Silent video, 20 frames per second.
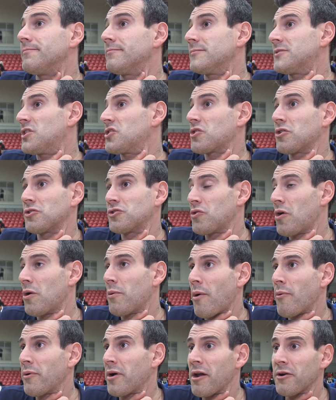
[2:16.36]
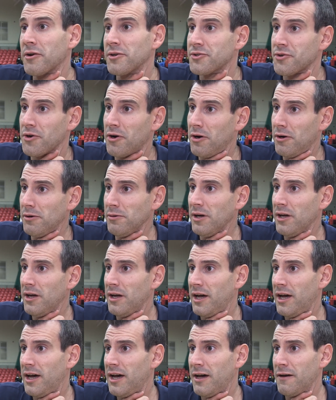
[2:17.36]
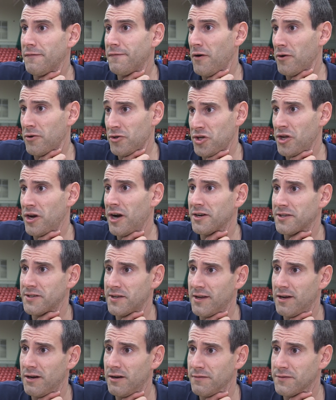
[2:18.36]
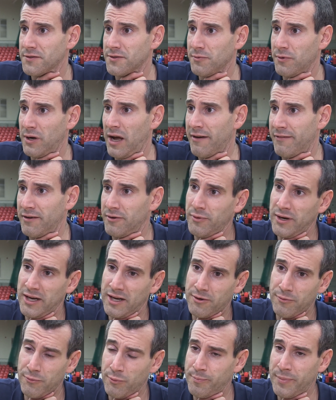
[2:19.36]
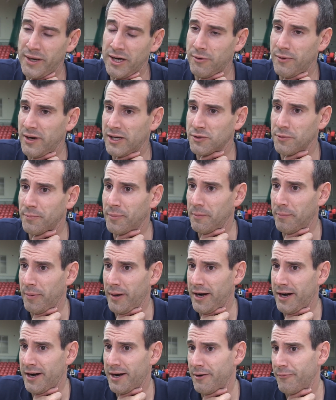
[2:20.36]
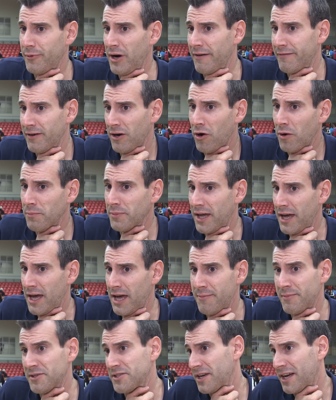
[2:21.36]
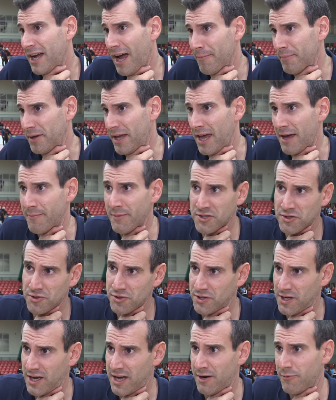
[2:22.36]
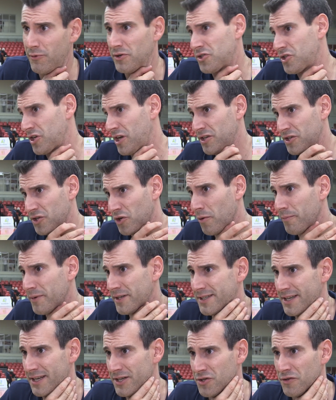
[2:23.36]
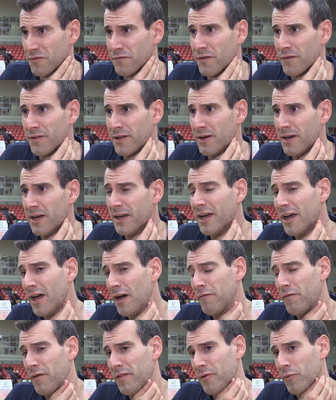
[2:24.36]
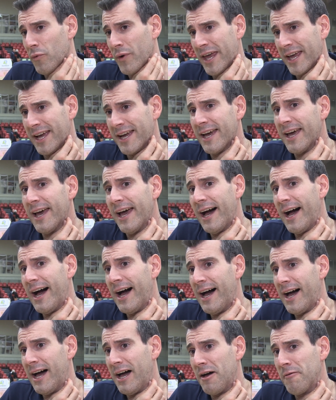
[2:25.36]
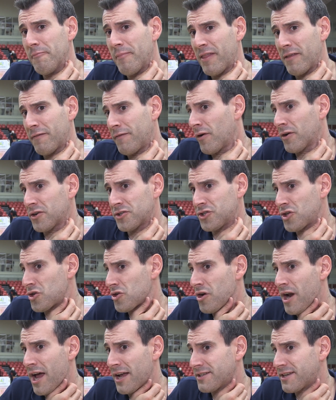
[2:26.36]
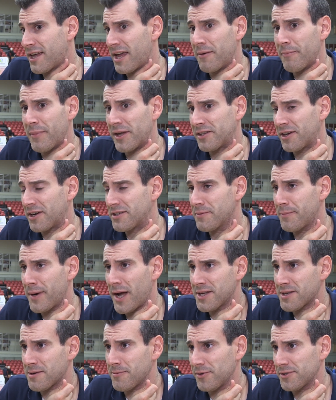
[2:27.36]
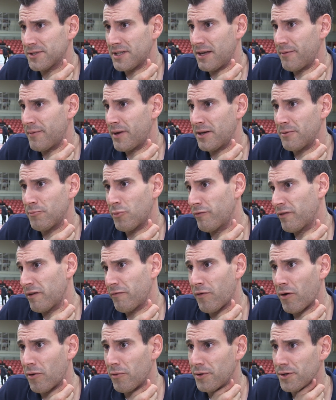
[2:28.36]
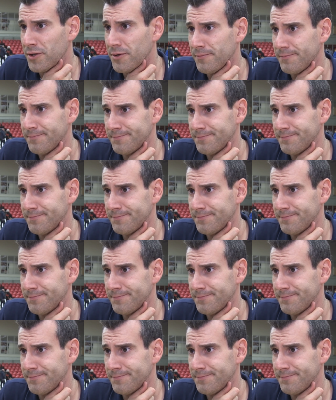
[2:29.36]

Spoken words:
Just control what we can control. Focus on ourselves. We have a big week to prepare. We have a home game. It's a cup game, as you say. We're changing competition for the week, but the focus is on us getting better as a basketball team and moving forward.